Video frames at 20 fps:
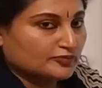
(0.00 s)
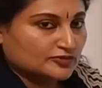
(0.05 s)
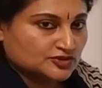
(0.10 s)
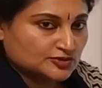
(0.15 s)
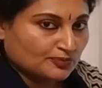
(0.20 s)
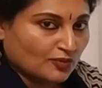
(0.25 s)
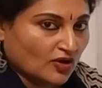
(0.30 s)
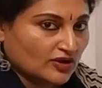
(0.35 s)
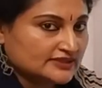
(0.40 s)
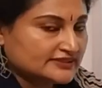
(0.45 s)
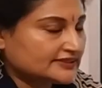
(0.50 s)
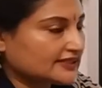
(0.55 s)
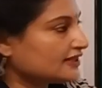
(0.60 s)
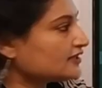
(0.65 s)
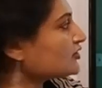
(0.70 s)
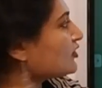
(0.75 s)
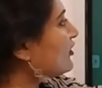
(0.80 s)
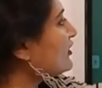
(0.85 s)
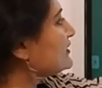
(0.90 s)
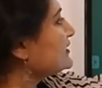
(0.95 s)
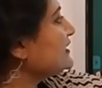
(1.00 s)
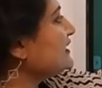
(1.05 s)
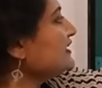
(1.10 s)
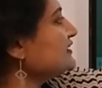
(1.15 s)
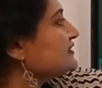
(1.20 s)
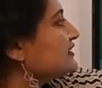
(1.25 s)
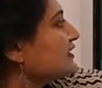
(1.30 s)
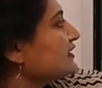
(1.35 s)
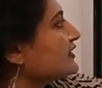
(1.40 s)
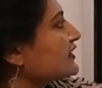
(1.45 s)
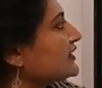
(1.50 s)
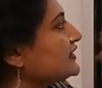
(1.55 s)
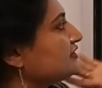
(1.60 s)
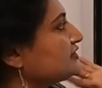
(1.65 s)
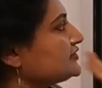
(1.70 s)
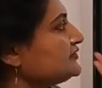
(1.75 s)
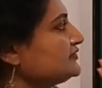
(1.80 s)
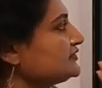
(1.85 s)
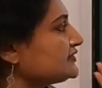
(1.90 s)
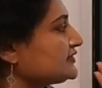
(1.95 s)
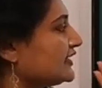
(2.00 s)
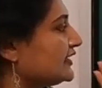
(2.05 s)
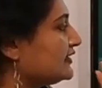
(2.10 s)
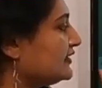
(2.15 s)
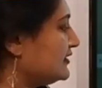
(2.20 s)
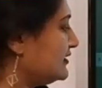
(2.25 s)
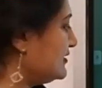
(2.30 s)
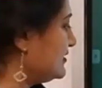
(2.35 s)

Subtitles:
small cell called the generative cell.